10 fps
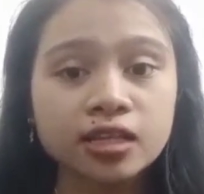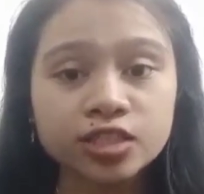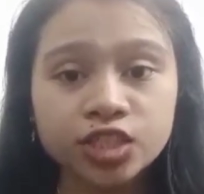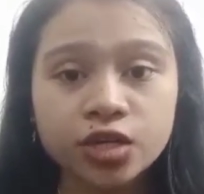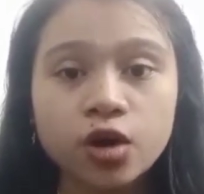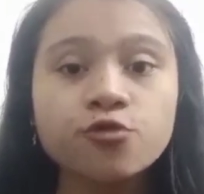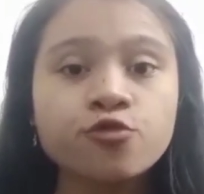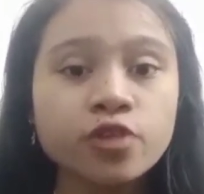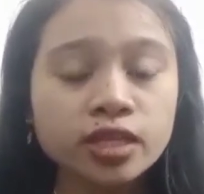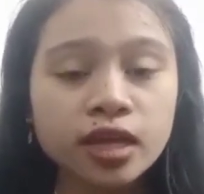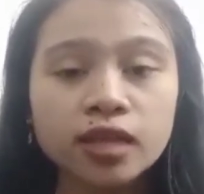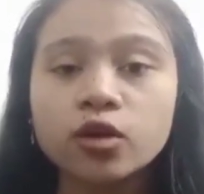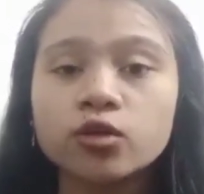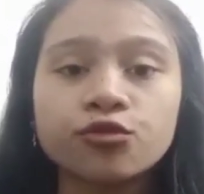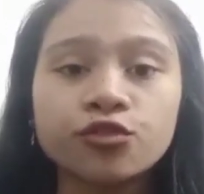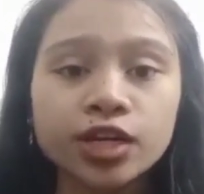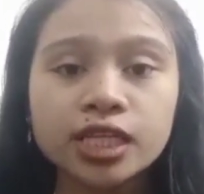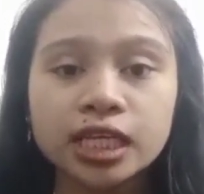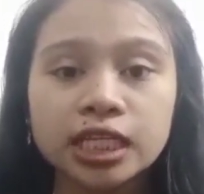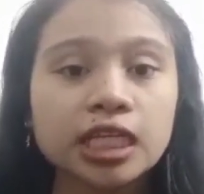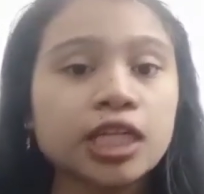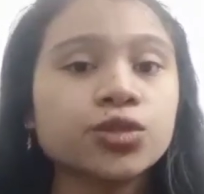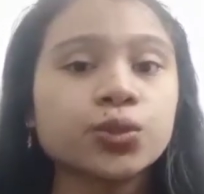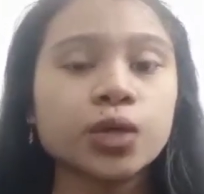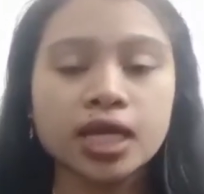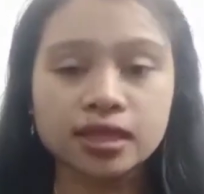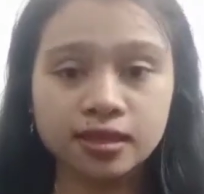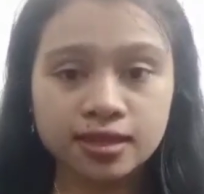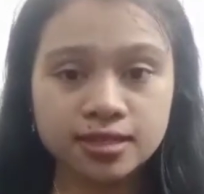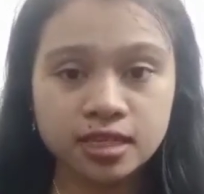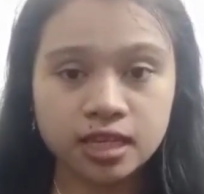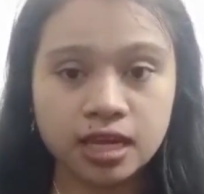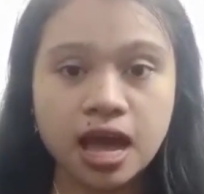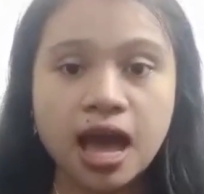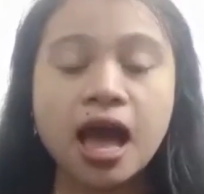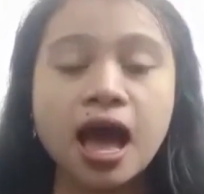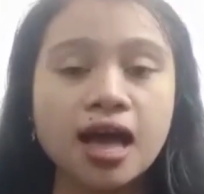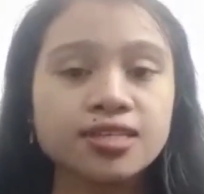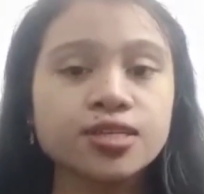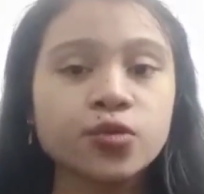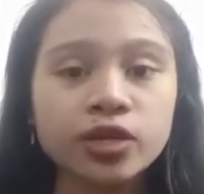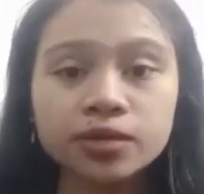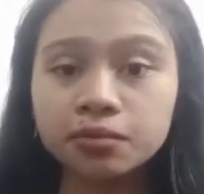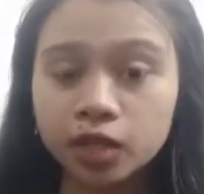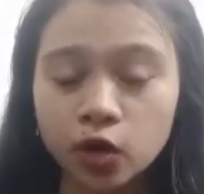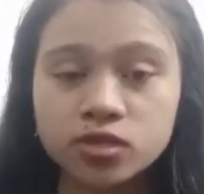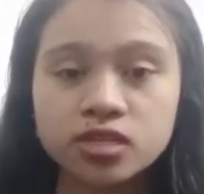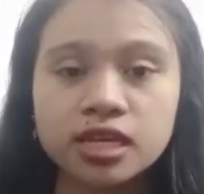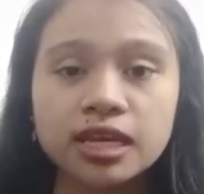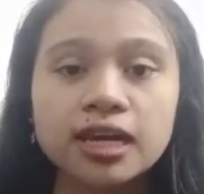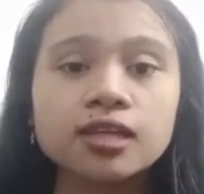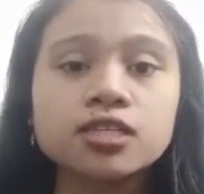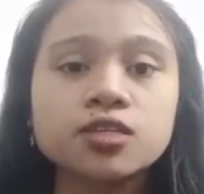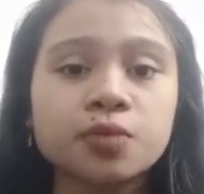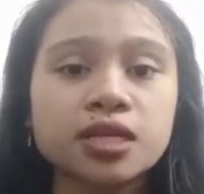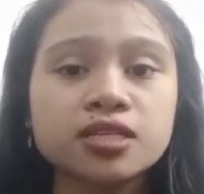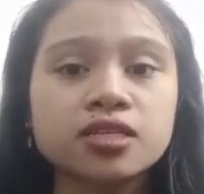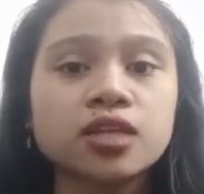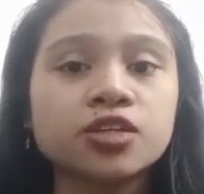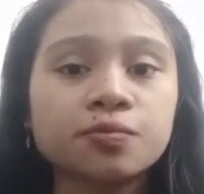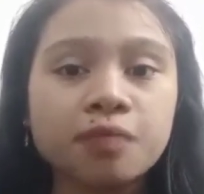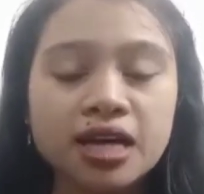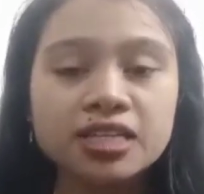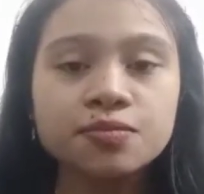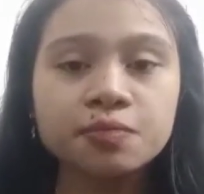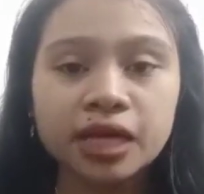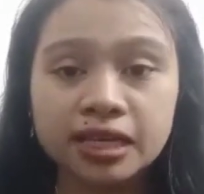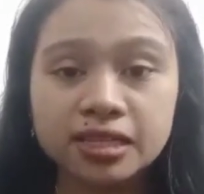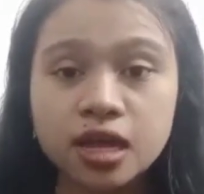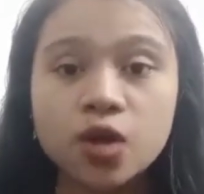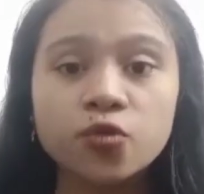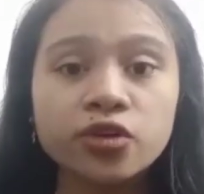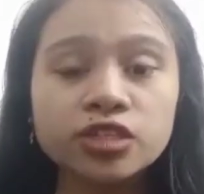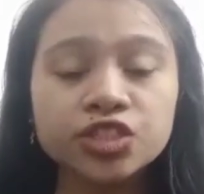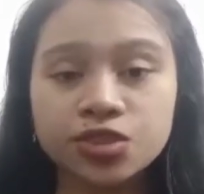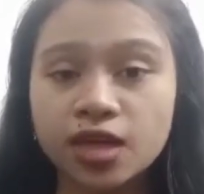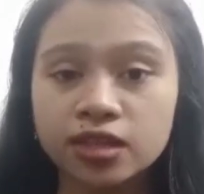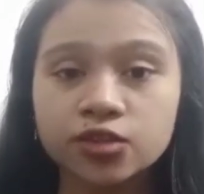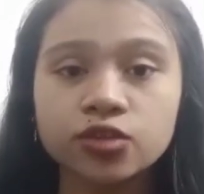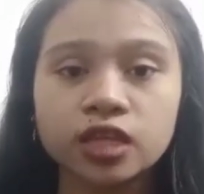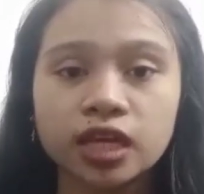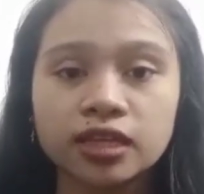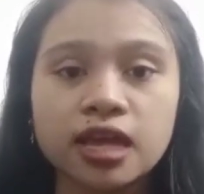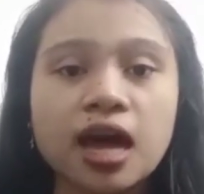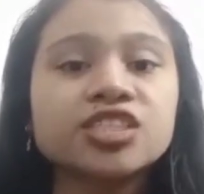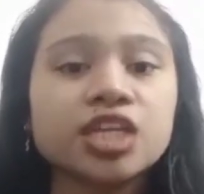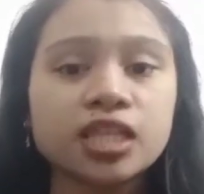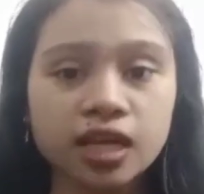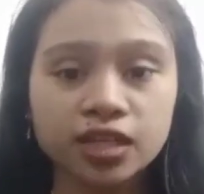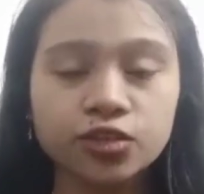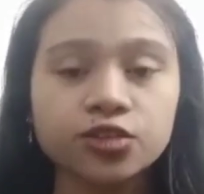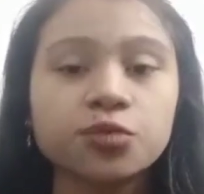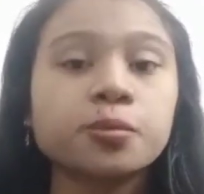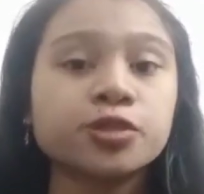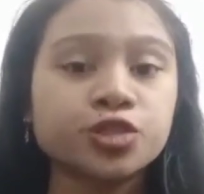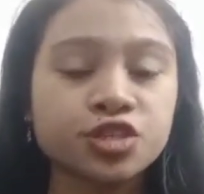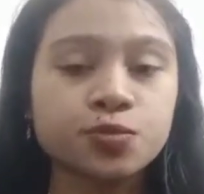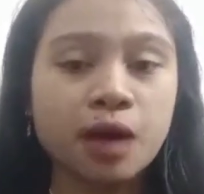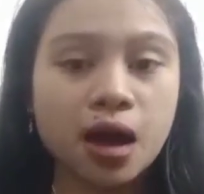energy of wind and convert it into electricity. As the wind blows, it spins the turbine's blades, which then rotate a generator to produce